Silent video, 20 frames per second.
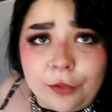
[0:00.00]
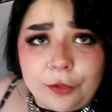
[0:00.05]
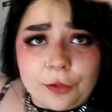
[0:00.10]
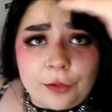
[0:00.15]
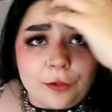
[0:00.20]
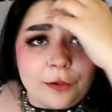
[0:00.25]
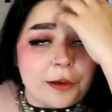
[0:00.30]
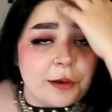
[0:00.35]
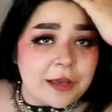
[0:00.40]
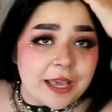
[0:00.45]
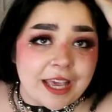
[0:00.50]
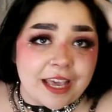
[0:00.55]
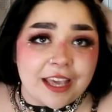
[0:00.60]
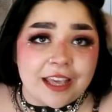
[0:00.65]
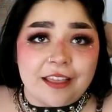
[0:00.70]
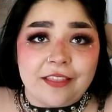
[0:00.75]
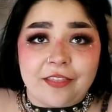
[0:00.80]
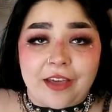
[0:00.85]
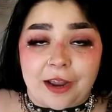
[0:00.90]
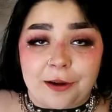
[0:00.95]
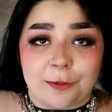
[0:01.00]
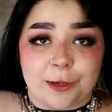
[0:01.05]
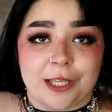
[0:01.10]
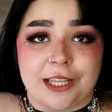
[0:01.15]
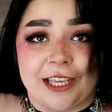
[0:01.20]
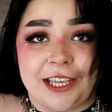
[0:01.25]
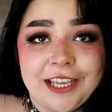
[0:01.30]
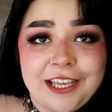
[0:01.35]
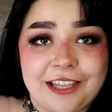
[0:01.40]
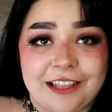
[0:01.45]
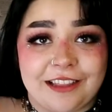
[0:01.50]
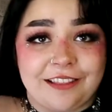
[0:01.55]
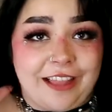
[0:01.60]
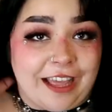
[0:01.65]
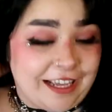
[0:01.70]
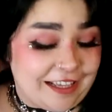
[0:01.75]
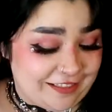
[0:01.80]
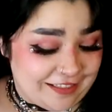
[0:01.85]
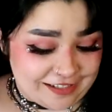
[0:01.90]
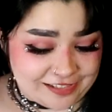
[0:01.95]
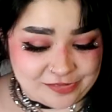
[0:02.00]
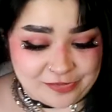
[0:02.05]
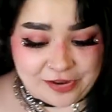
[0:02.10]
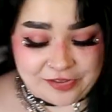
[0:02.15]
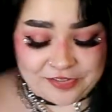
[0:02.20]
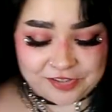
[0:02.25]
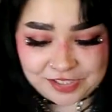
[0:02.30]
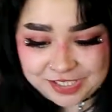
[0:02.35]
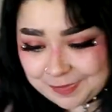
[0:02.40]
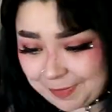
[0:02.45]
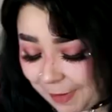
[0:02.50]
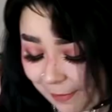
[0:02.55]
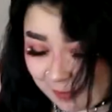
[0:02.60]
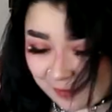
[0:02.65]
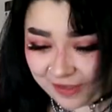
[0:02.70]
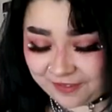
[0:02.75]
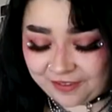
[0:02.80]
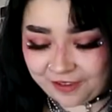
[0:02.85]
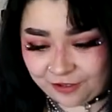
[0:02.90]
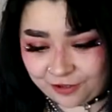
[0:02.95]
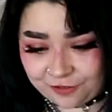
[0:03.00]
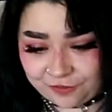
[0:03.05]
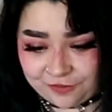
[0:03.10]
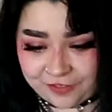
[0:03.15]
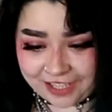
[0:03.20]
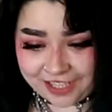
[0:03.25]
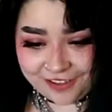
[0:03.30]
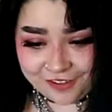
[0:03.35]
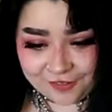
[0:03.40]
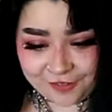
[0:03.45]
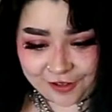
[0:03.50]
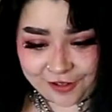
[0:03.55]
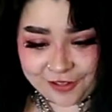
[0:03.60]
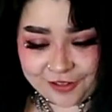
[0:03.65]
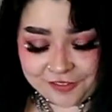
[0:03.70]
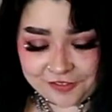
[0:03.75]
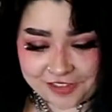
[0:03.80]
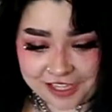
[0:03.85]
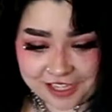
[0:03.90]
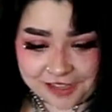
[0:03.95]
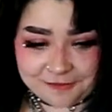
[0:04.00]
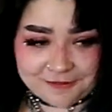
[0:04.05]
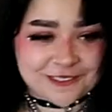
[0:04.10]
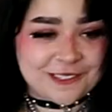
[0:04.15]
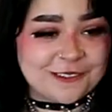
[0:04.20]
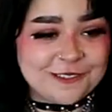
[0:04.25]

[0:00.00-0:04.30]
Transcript: Ooh, okay. I really like this one. This is probably my favorite fit of all of them.